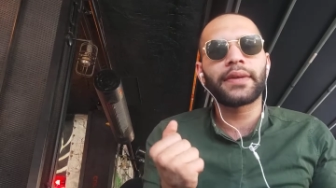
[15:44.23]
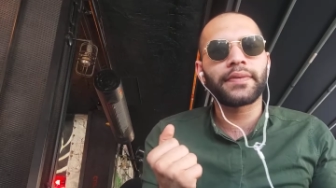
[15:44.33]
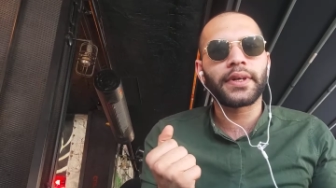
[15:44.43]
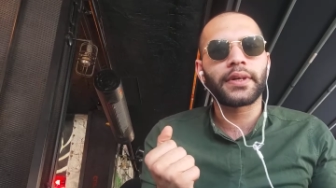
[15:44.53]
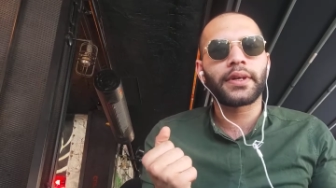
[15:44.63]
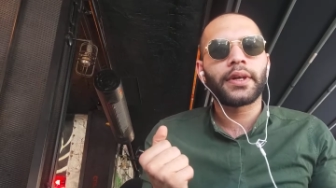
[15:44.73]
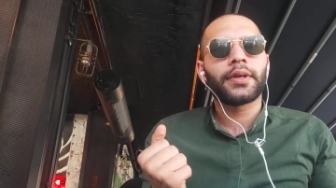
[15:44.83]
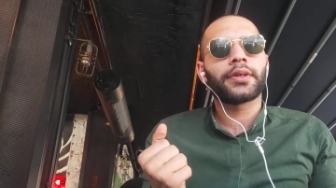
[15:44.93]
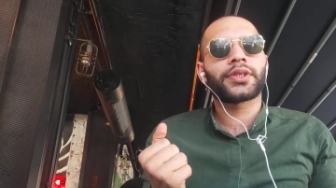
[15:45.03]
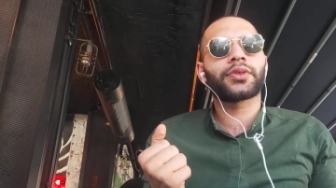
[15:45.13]
there,
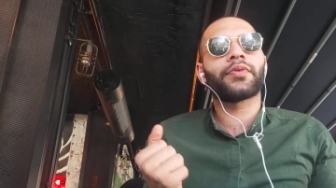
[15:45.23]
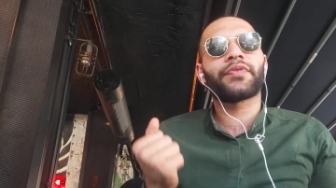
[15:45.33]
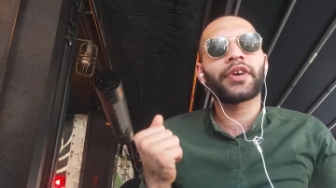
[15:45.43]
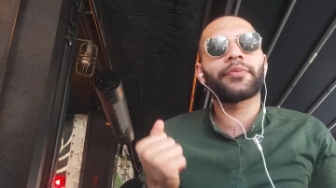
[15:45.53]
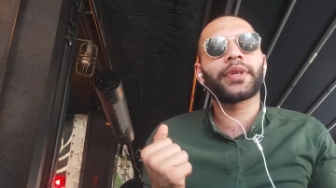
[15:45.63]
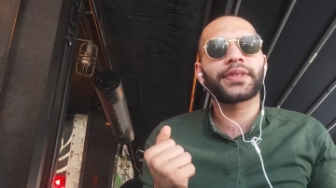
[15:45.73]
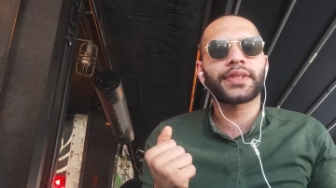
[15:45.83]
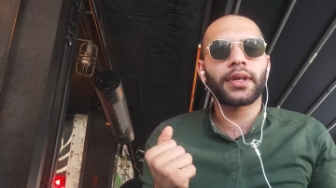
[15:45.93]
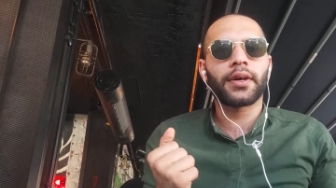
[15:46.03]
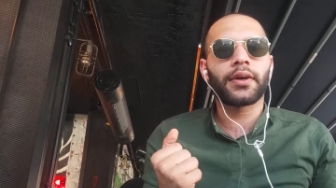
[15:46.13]
so 5 minutes
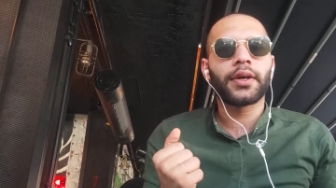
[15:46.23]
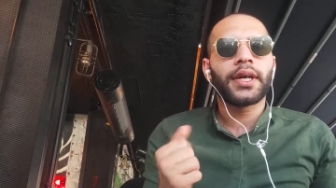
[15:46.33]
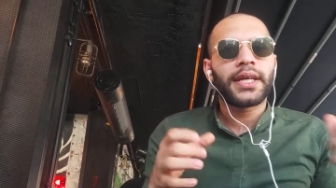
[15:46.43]
ago.